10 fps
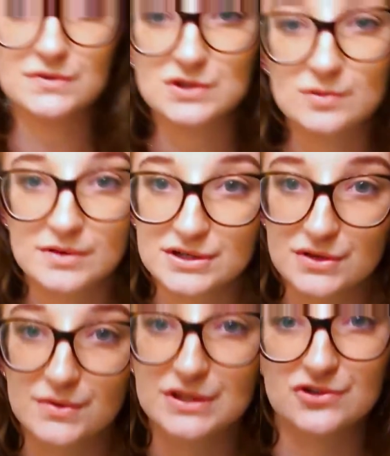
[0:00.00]

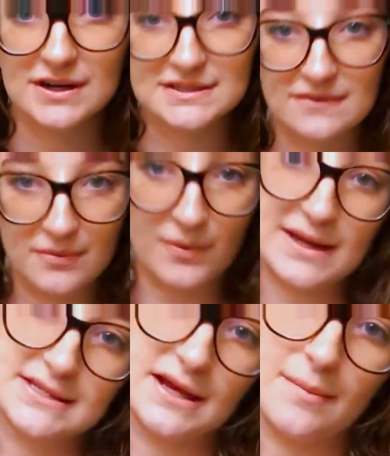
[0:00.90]
YouTubers only dress from the
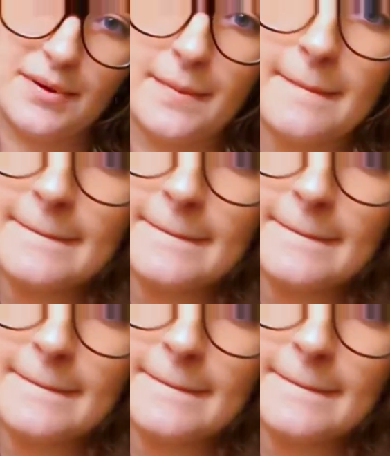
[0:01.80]
waist up,